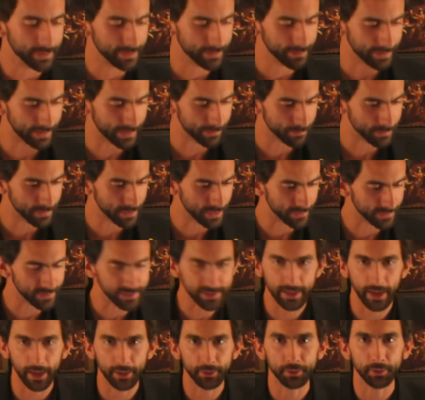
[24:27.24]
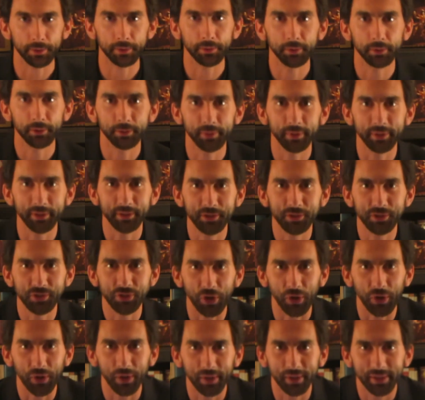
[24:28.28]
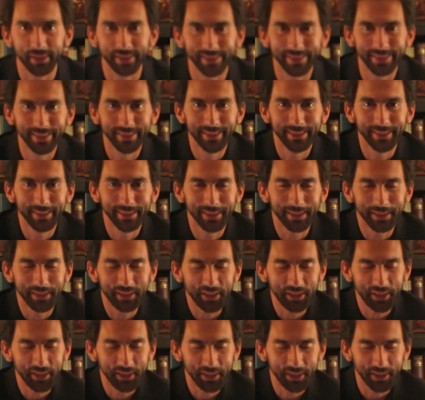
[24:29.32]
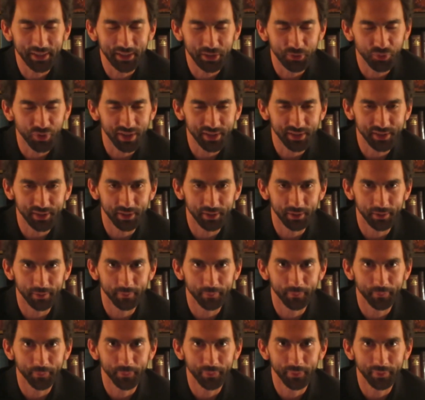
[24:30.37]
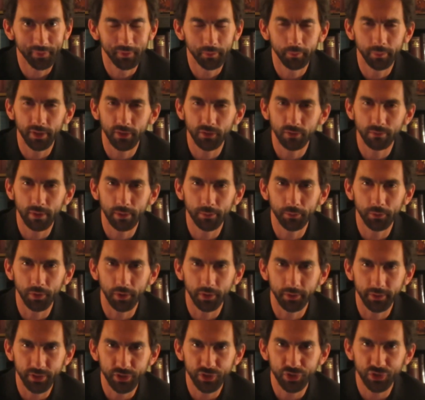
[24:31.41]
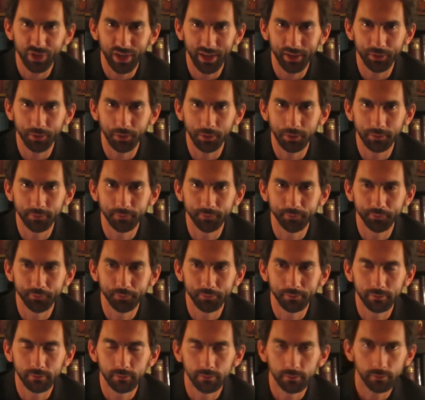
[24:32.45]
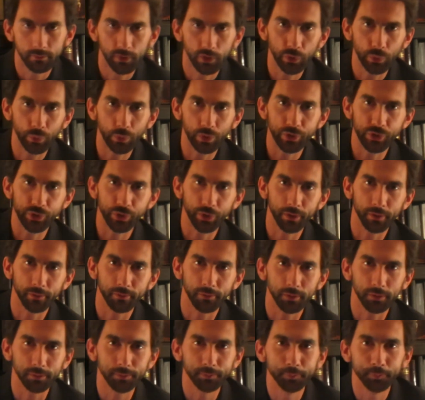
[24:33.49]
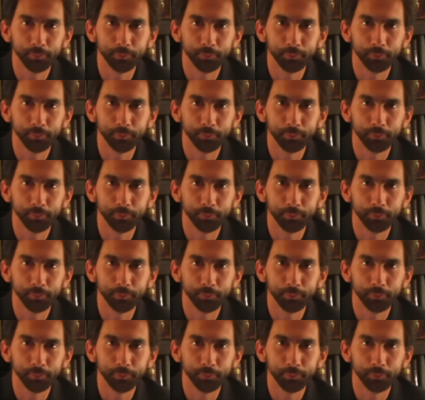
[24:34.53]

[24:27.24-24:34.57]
That may have sounded a little bit dark and depressing, but remember, on this channel, we're joyful.